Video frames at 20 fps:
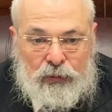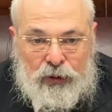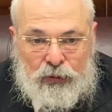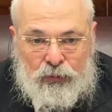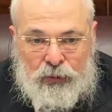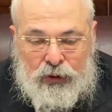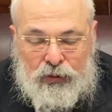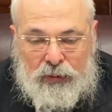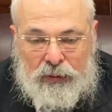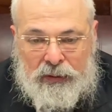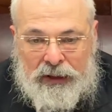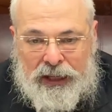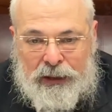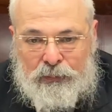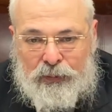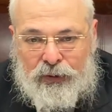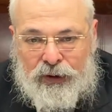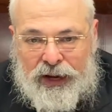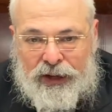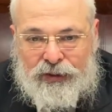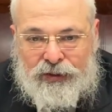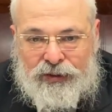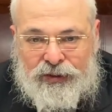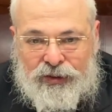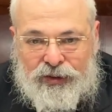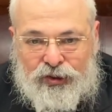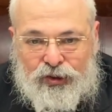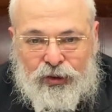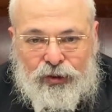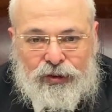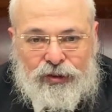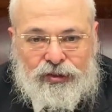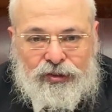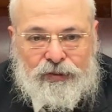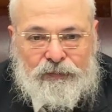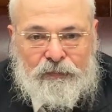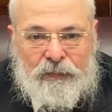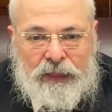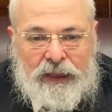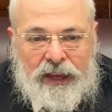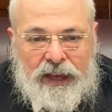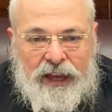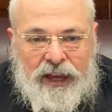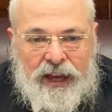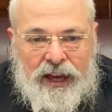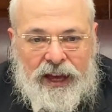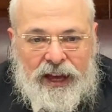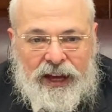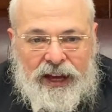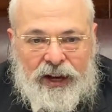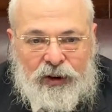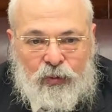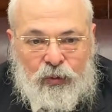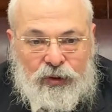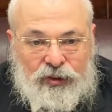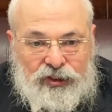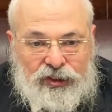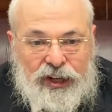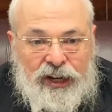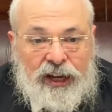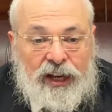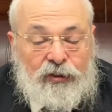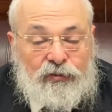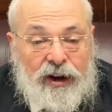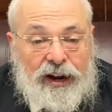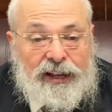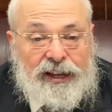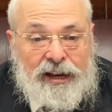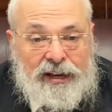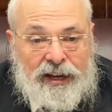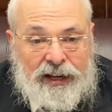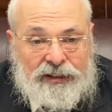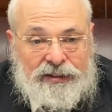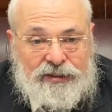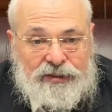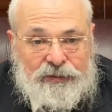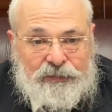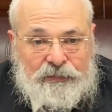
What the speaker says: between Kippur and Sukkot, we were sitting and writing a get,